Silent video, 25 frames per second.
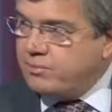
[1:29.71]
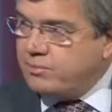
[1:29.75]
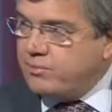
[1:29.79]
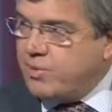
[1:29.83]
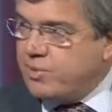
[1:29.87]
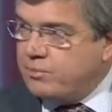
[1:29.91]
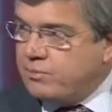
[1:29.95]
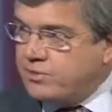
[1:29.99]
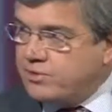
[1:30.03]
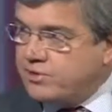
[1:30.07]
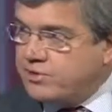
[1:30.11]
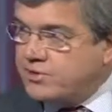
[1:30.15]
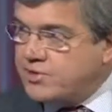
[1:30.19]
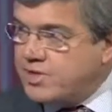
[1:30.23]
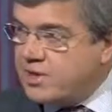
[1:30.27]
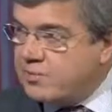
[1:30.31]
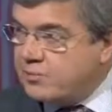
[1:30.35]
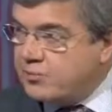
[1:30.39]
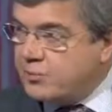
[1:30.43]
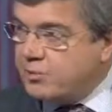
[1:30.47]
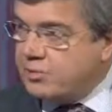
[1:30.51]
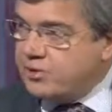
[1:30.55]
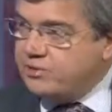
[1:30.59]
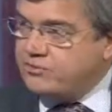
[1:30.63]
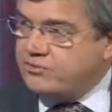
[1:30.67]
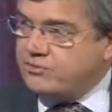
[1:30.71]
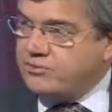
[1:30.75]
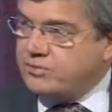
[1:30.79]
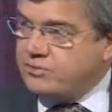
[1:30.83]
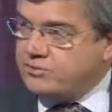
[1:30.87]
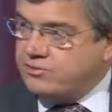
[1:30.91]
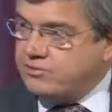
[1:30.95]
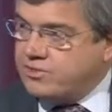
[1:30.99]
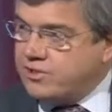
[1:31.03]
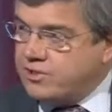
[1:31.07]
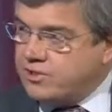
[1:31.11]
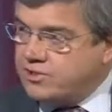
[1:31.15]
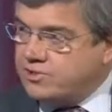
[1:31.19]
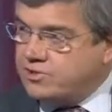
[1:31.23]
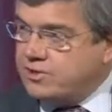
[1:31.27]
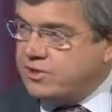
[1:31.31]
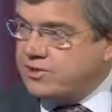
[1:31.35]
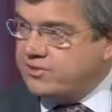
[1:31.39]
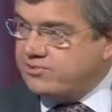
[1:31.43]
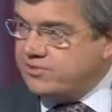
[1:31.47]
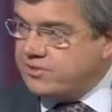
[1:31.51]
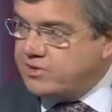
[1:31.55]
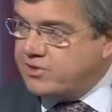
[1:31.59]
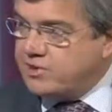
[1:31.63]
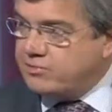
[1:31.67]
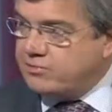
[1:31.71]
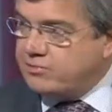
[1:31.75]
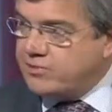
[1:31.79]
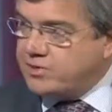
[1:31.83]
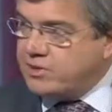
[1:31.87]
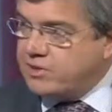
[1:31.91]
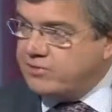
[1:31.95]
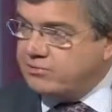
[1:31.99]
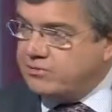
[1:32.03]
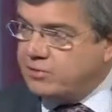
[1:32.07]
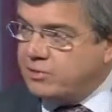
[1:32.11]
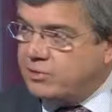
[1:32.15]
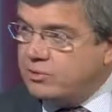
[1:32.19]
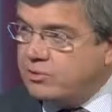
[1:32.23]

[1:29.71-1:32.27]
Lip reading: Remember, the same questions were asked after 7/7.